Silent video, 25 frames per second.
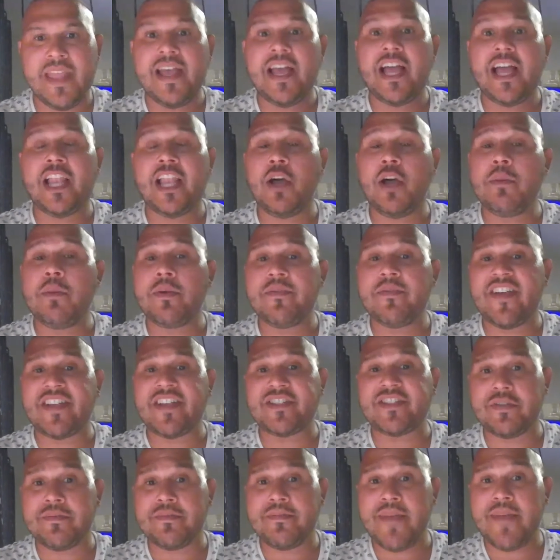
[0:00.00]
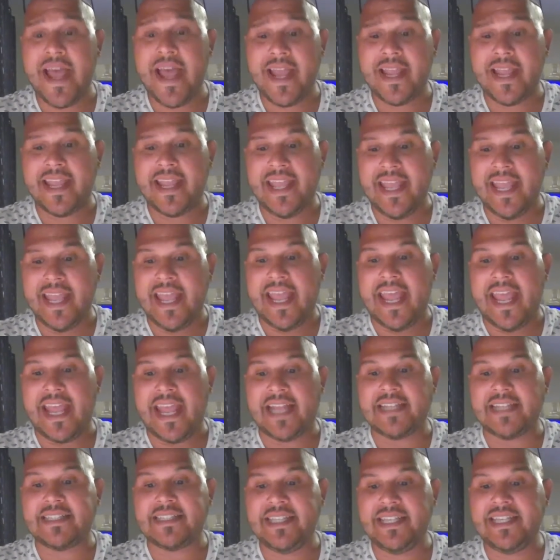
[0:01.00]
Hello, Professor Beck
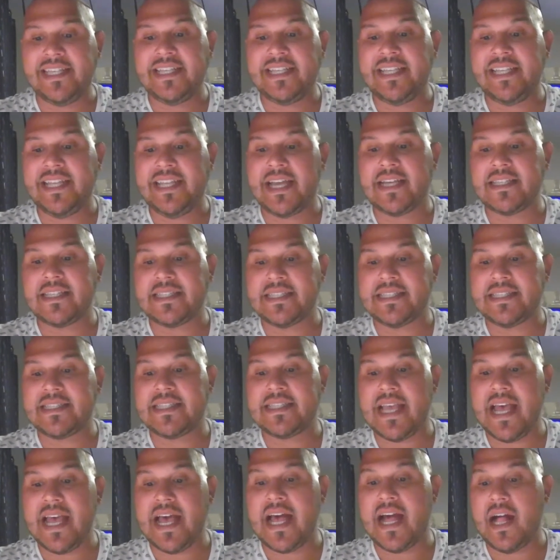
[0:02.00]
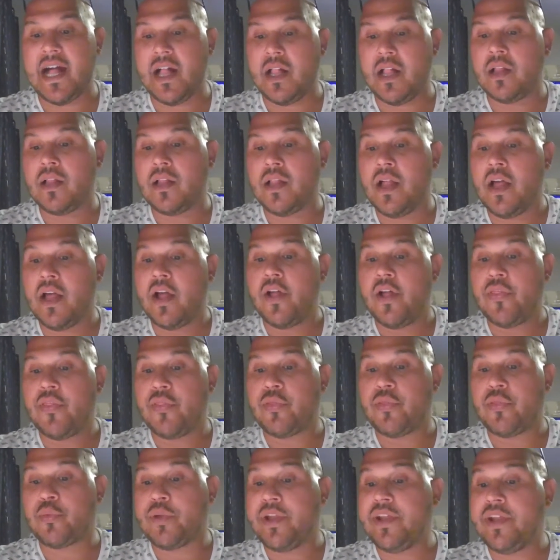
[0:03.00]
and TESL
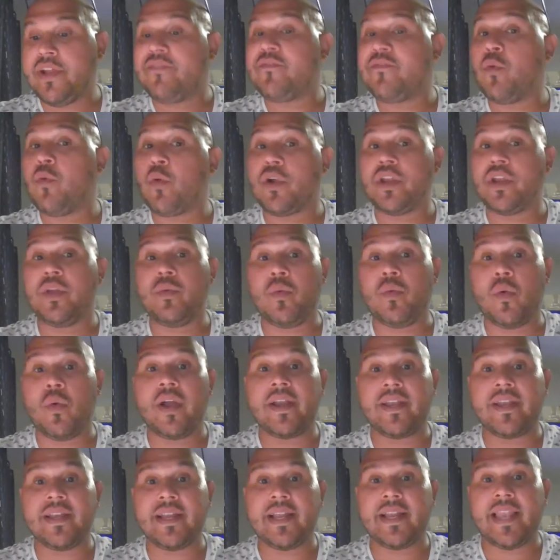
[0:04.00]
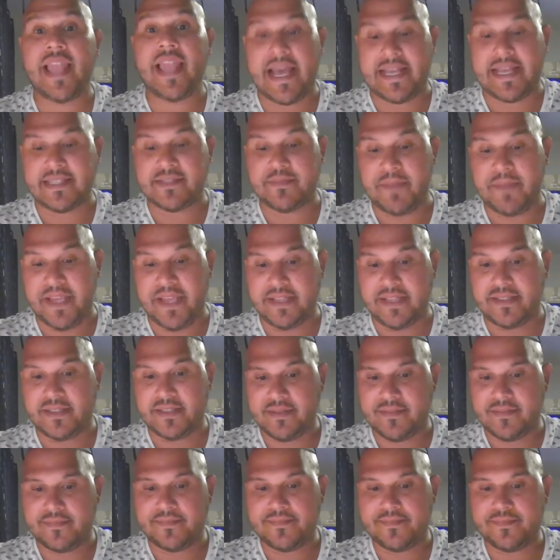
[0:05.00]
341
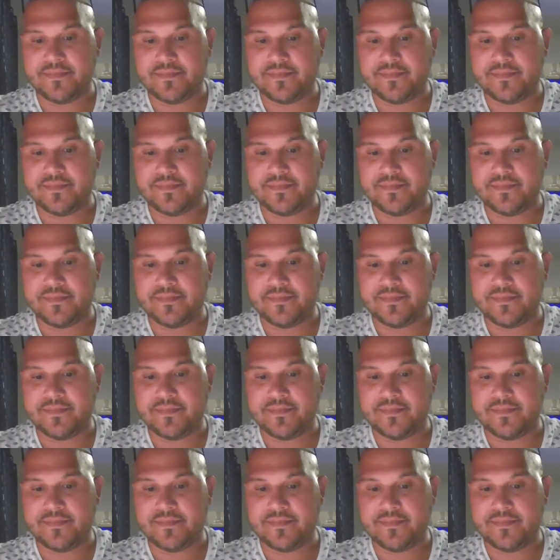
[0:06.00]
classmates.